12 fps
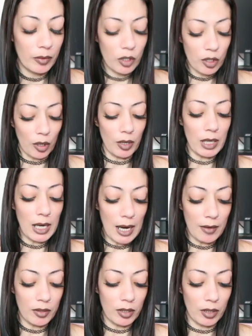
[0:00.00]
shortly
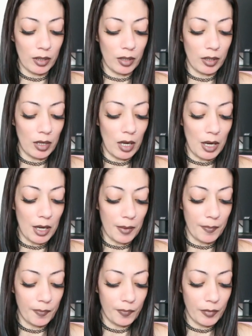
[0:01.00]
after
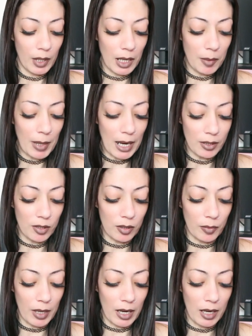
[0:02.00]
um, he passed
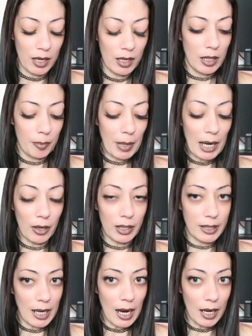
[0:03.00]
away, the
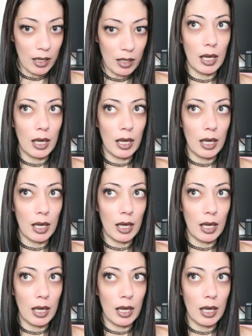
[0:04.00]
parrot died.